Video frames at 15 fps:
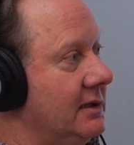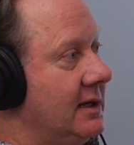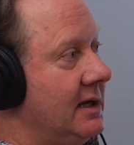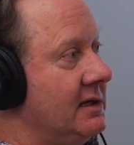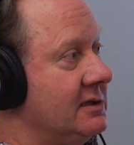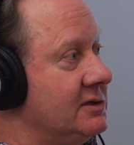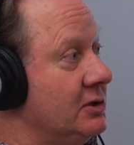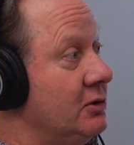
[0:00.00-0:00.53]

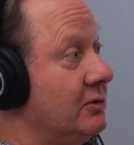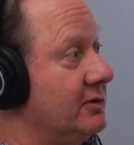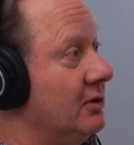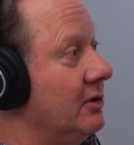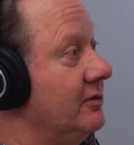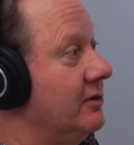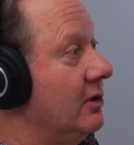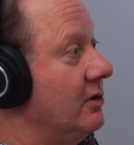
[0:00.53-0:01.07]
Ken Duke,
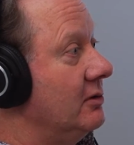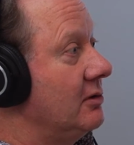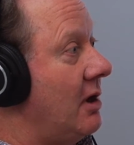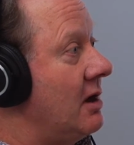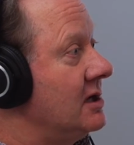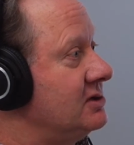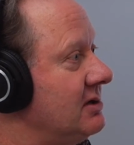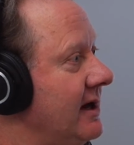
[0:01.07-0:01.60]
the, the
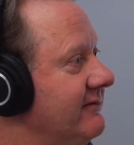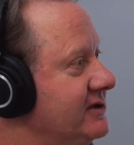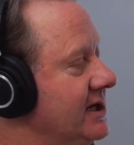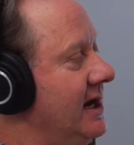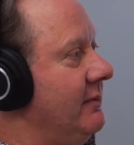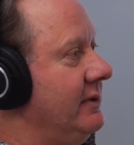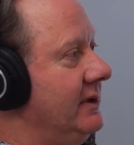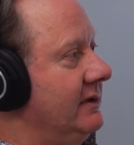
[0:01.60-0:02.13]
long drive
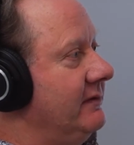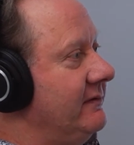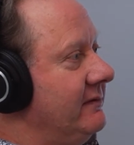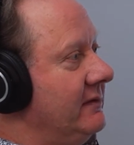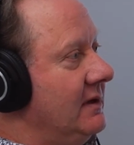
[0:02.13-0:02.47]
champions.